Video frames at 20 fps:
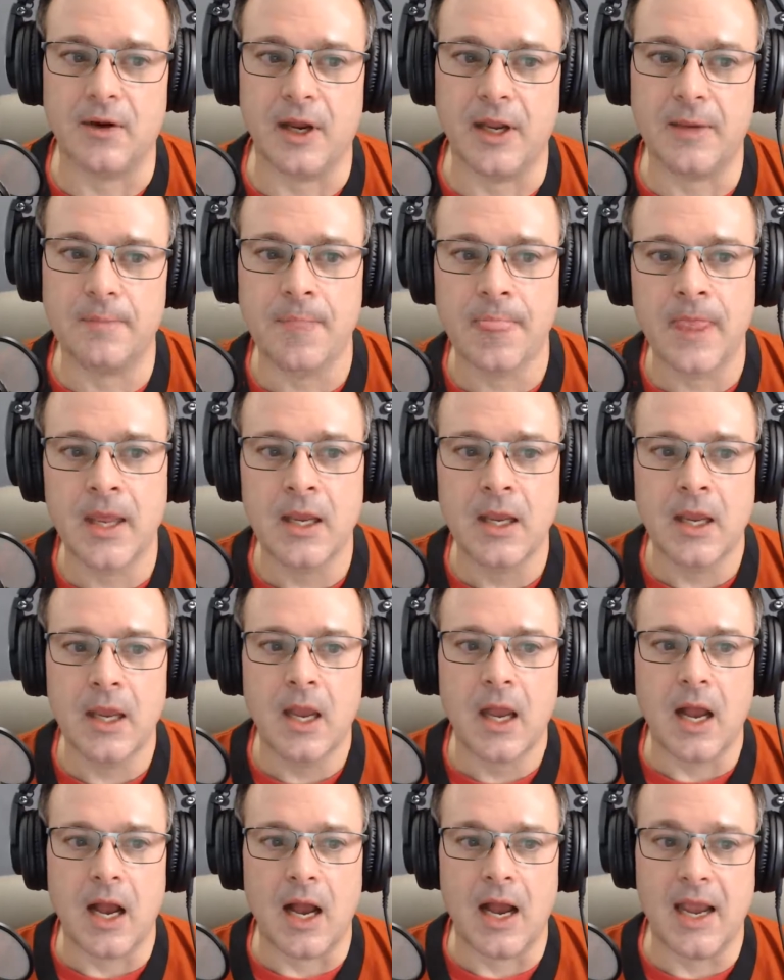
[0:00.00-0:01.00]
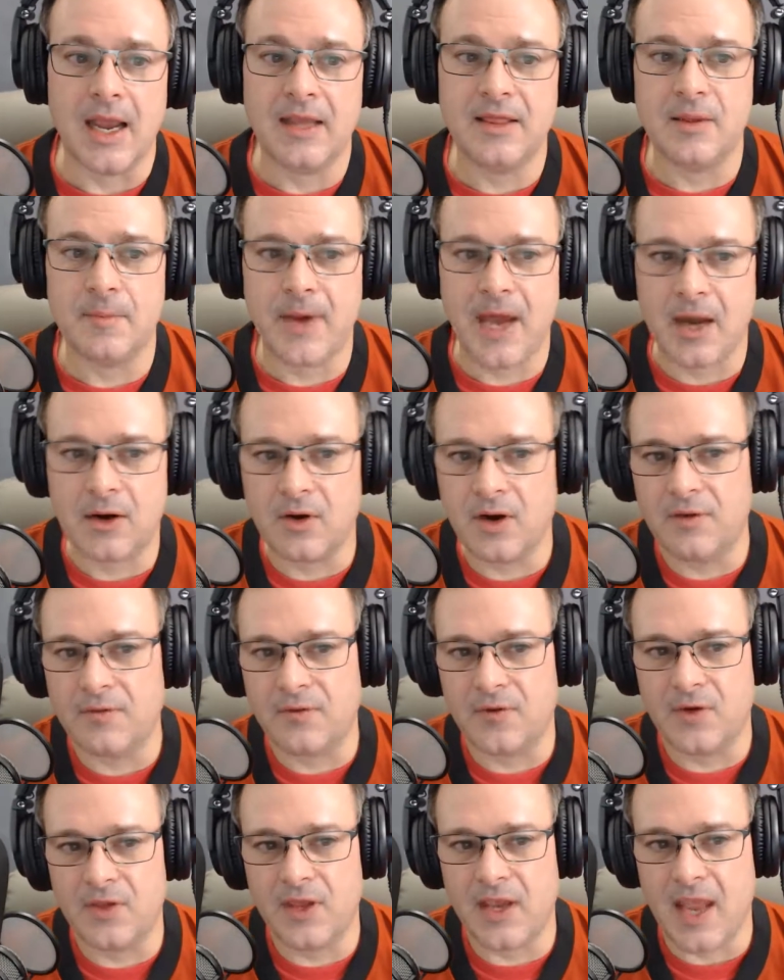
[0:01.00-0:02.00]
right? And the battery
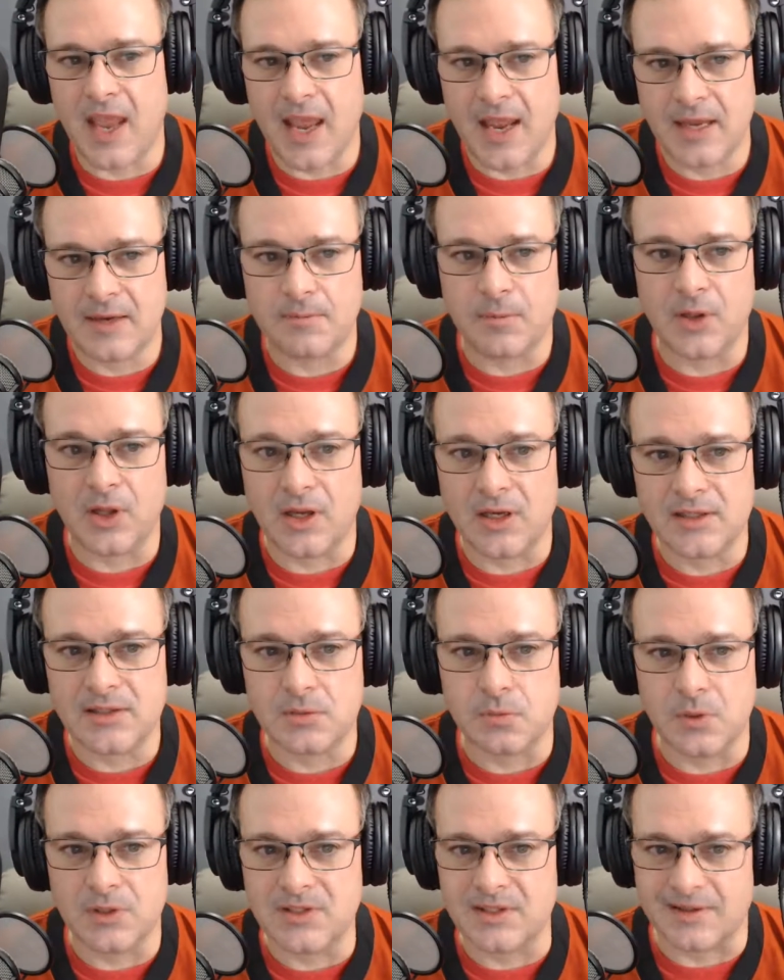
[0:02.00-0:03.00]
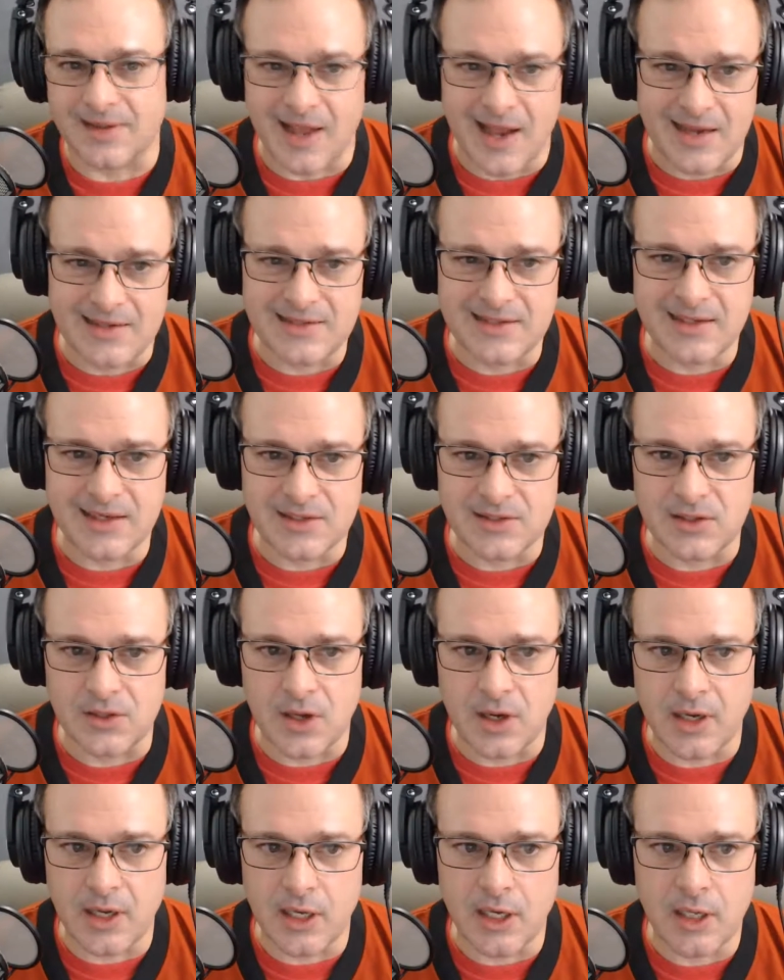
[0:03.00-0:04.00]
for the 8 Plus wasn't lasting as
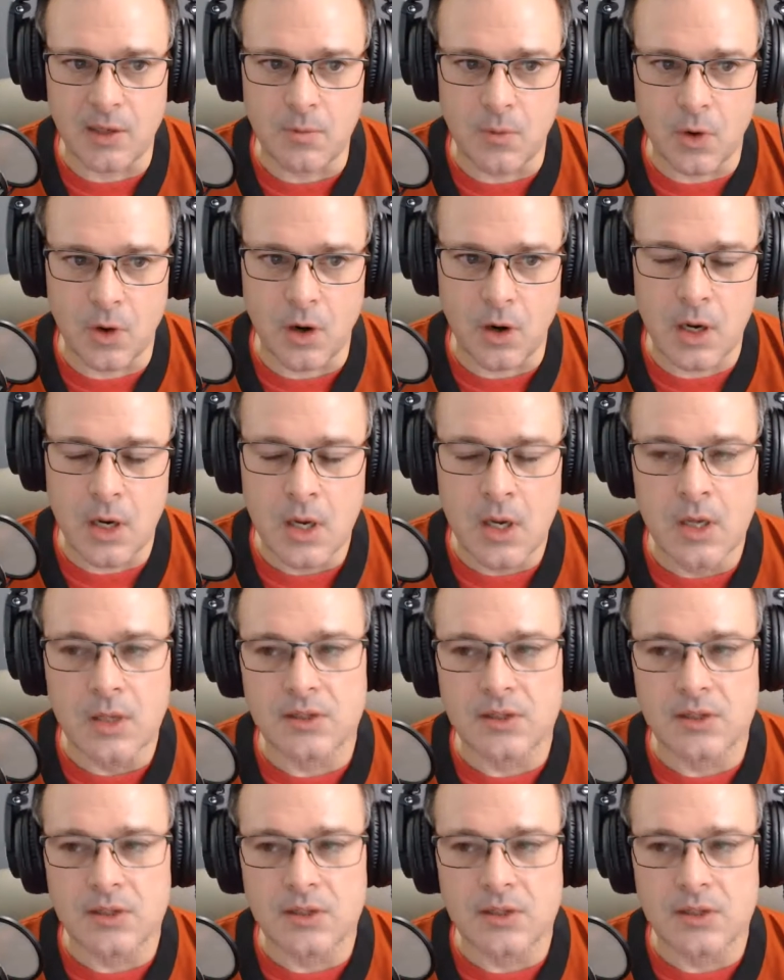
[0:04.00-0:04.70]
long anymore.